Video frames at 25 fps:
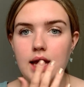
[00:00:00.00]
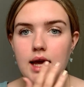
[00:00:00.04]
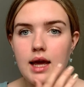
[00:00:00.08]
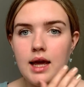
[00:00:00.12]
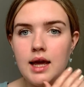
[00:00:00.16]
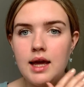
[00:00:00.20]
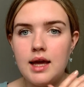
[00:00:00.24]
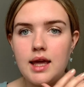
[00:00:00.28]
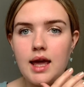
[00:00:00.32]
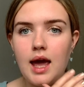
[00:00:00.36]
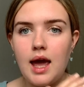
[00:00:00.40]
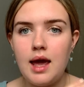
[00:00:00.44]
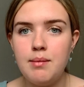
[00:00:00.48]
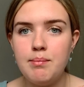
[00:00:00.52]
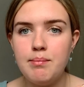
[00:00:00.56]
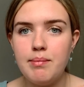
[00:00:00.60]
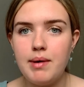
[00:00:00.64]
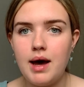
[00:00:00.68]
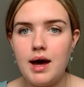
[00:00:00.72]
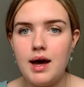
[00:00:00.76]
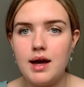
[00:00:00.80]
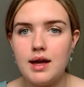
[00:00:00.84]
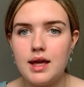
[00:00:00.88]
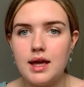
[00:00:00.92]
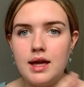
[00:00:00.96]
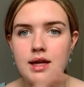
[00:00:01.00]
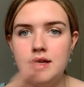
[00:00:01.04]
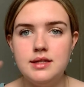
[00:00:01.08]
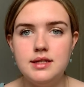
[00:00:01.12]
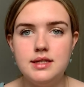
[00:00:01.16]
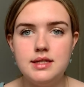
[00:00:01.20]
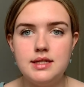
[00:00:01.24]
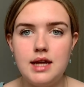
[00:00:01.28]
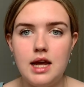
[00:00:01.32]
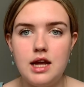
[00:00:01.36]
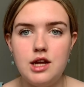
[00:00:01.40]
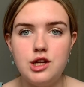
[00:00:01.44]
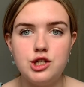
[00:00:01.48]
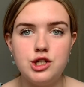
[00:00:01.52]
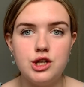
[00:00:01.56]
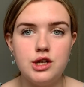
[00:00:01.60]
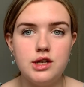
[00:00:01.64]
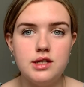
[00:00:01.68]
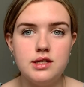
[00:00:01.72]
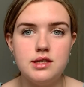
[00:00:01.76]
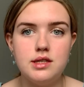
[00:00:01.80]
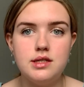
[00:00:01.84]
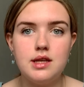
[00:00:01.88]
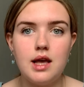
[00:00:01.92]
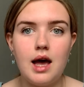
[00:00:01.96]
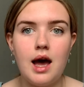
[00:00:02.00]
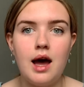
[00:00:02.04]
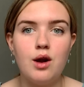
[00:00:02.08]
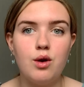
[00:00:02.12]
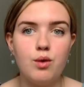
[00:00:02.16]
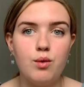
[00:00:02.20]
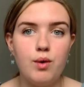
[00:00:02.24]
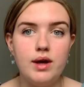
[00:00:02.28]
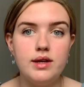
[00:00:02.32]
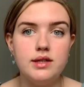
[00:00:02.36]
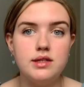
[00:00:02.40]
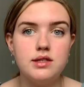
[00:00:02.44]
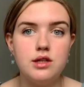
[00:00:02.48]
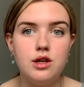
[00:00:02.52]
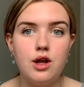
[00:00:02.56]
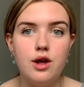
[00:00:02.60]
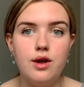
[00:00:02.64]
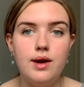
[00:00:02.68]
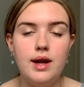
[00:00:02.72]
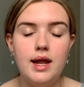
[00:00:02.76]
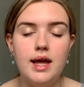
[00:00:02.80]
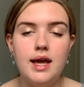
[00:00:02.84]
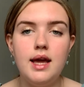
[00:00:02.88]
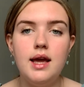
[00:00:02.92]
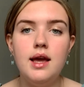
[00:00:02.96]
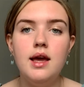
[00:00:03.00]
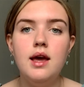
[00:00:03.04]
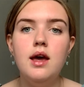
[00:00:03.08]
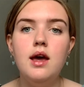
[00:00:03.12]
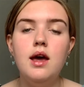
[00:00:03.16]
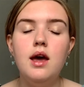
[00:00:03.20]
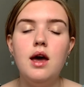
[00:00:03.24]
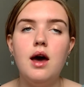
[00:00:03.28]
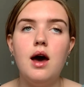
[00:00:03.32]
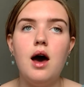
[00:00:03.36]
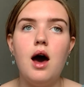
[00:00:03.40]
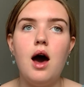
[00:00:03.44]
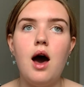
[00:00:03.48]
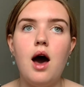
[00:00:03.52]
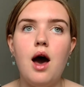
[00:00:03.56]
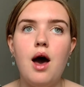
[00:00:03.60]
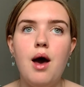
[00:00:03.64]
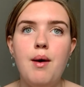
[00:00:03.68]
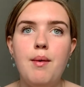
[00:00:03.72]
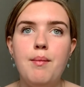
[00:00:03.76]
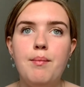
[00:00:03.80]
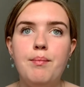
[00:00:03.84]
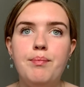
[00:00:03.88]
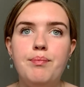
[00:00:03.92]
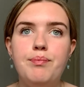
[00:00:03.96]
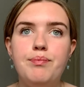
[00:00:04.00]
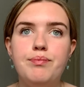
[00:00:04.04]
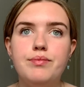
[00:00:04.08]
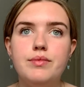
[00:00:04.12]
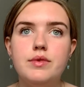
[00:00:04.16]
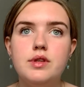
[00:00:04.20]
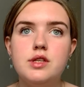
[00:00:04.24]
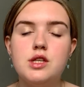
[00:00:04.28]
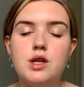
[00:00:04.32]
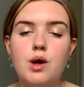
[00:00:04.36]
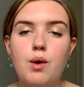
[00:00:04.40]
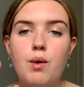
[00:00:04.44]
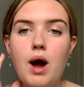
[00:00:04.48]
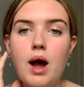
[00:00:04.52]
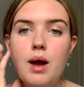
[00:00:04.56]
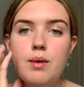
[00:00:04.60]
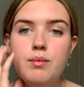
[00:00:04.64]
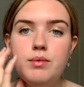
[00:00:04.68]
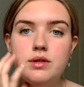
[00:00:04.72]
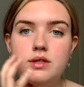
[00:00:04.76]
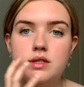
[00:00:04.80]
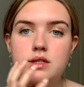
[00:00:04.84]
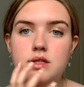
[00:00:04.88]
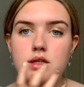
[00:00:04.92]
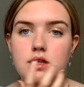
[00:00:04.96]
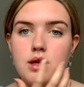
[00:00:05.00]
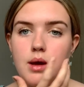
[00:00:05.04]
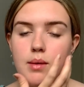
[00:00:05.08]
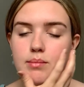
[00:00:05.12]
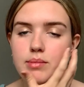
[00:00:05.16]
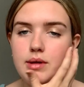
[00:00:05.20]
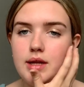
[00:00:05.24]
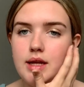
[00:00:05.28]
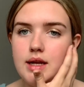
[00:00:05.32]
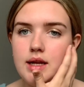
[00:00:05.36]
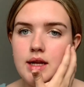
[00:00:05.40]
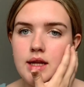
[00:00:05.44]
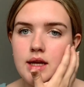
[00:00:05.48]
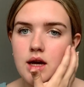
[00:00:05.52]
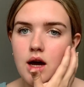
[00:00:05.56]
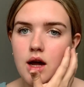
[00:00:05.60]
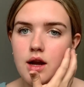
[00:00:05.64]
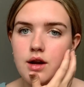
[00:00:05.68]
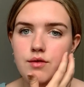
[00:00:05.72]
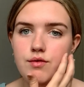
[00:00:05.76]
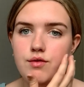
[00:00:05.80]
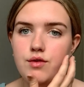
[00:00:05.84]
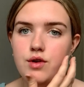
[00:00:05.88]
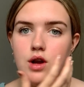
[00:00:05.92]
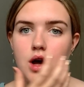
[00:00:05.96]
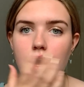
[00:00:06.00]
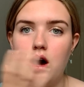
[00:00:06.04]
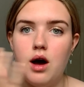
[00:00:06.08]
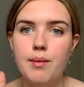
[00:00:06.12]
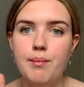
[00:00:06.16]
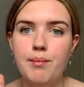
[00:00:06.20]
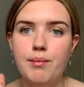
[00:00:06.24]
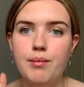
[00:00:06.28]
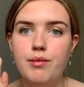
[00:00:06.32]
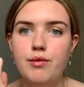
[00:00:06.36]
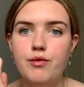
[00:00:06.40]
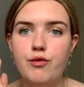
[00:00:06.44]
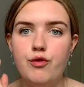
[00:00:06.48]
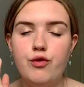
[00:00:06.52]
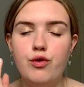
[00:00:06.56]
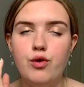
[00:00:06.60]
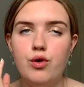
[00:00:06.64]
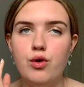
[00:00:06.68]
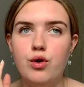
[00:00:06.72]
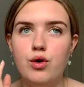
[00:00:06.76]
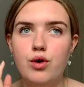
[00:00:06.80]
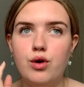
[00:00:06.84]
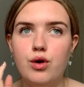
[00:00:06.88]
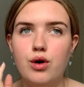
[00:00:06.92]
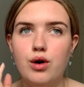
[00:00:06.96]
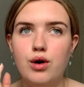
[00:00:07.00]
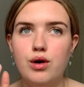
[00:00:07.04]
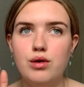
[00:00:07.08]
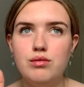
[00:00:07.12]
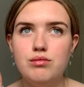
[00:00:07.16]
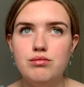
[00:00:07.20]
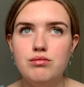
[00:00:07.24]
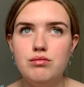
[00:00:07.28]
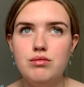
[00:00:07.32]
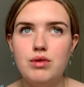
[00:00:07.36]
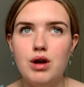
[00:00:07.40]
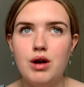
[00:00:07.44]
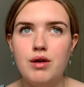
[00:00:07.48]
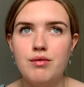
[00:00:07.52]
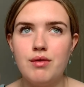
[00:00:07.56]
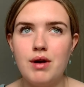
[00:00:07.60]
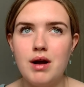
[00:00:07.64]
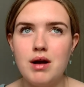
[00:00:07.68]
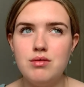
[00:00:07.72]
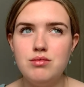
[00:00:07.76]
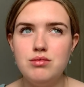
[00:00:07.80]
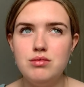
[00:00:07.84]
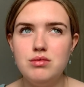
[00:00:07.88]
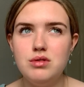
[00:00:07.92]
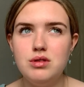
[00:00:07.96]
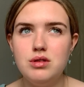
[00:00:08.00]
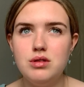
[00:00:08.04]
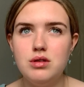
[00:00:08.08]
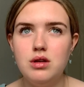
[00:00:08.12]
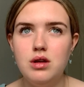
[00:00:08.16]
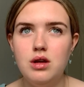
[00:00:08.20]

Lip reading: it came back in stages and quite slowly. So I was completely kind of numb for around